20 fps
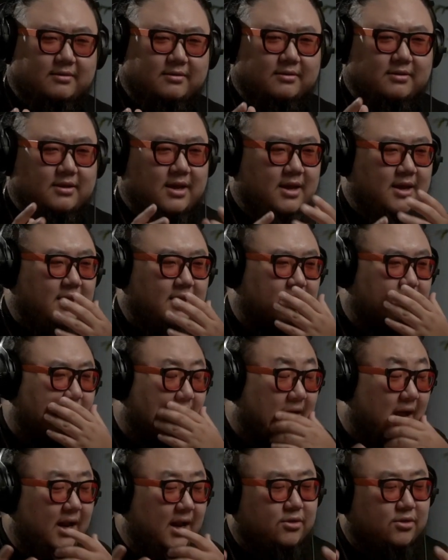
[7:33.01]
It
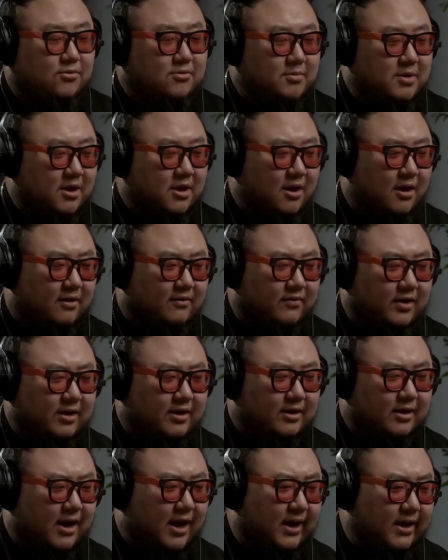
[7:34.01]
kind of threw me off,
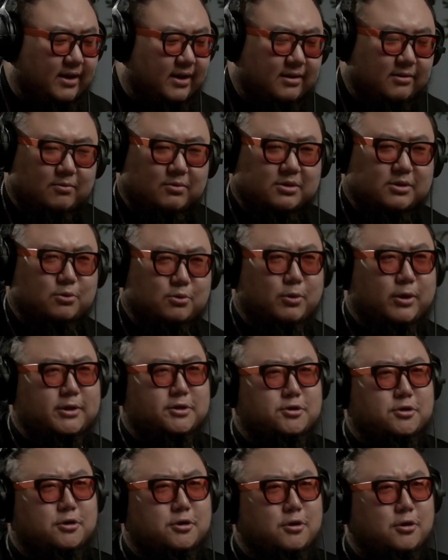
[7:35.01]
and I wasn't quite
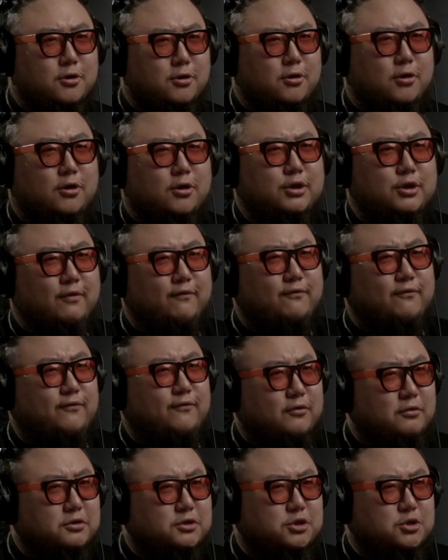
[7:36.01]
sure on the
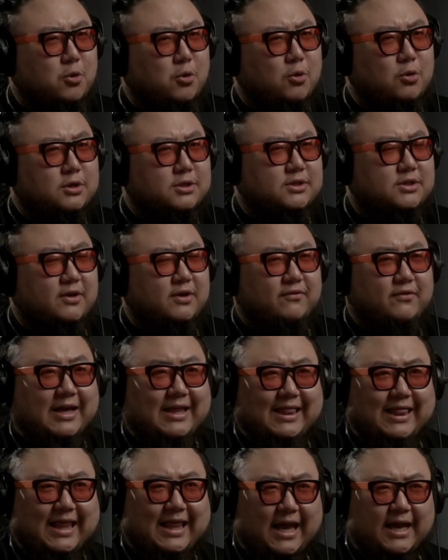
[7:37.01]
first chorus if I
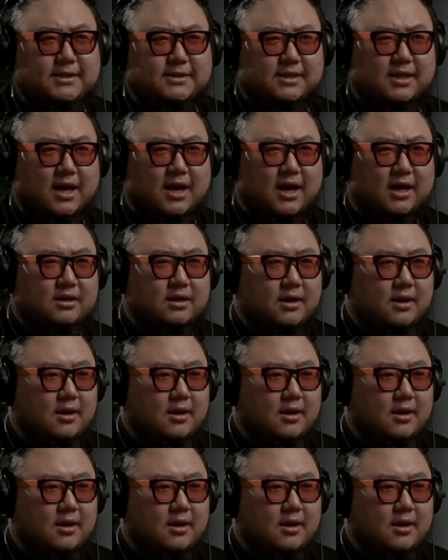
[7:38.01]
liked that.